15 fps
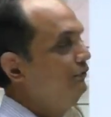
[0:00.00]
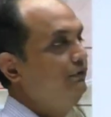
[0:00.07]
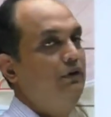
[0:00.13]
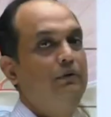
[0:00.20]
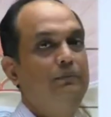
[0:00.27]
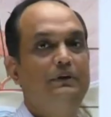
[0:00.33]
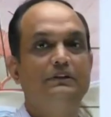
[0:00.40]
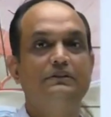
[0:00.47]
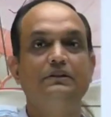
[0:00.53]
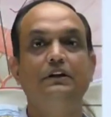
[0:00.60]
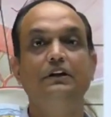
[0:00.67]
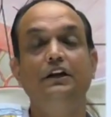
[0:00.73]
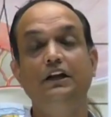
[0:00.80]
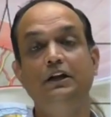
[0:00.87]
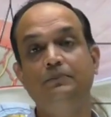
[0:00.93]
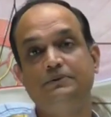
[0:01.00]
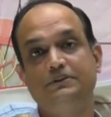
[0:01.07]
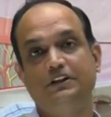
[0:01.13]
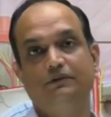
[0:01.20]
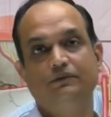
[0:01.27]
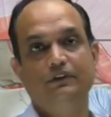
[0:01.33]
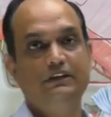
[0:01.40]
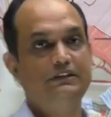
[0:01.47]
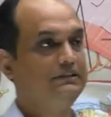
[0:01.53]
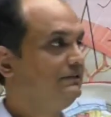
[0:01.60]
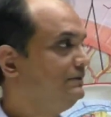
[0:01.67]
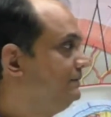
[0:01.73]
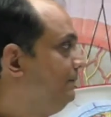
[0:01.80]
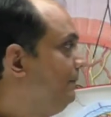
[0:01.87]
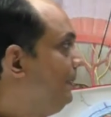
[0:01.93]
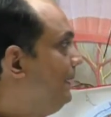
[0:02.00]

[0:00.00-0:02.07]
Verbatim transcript: from its deep surface.